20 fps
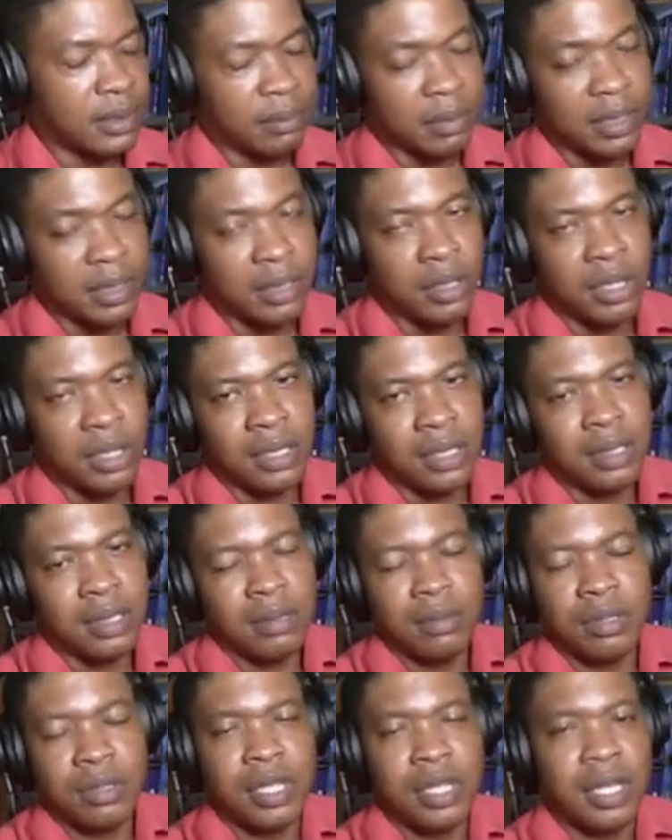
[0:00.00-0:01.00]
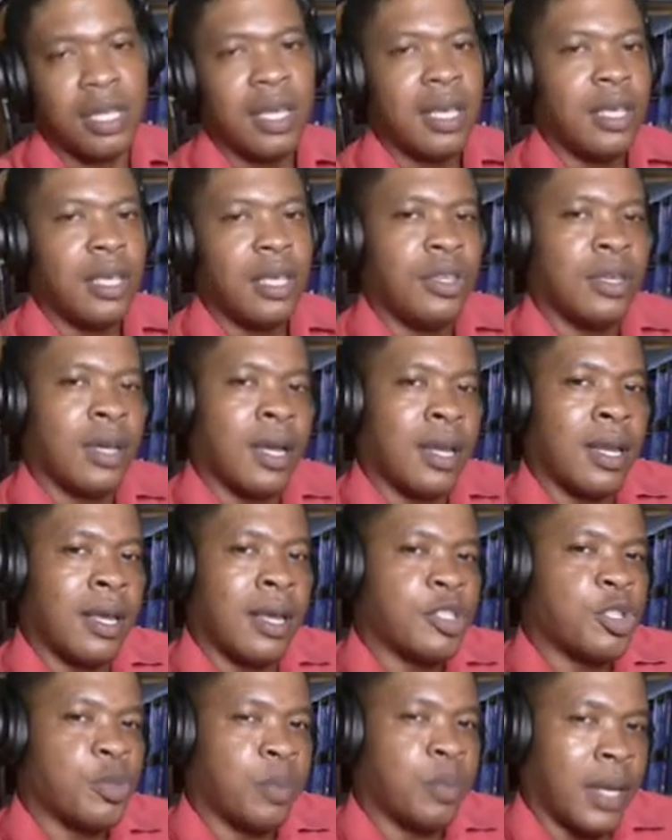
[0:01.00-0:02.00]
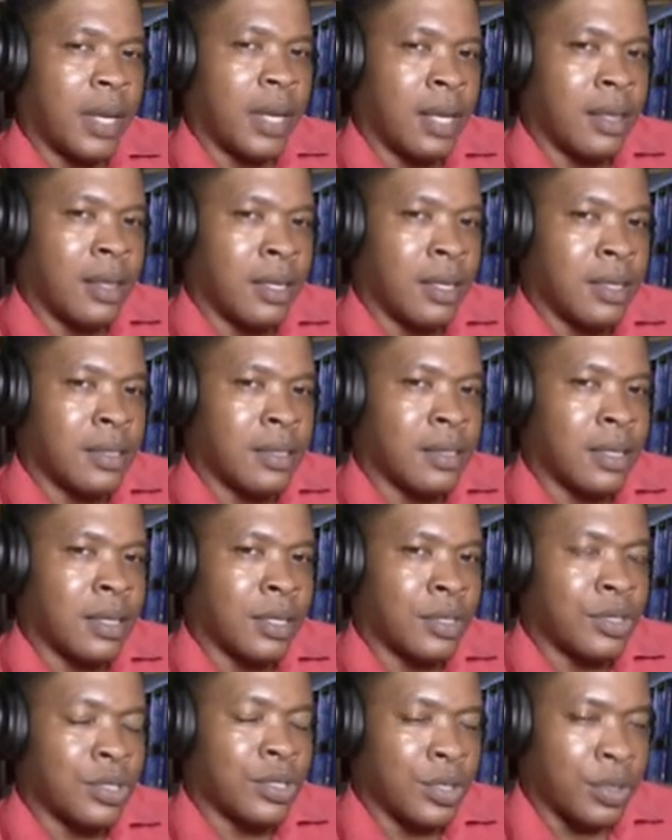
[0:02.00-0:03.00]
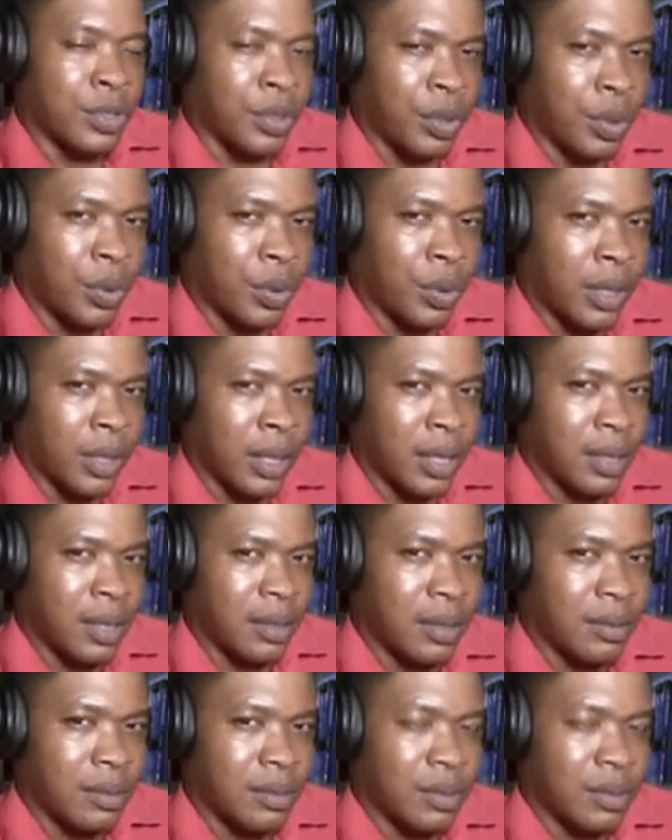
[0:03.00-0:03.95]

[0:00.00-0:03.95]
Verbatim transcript: You, you, you see, you got to explain these things slowly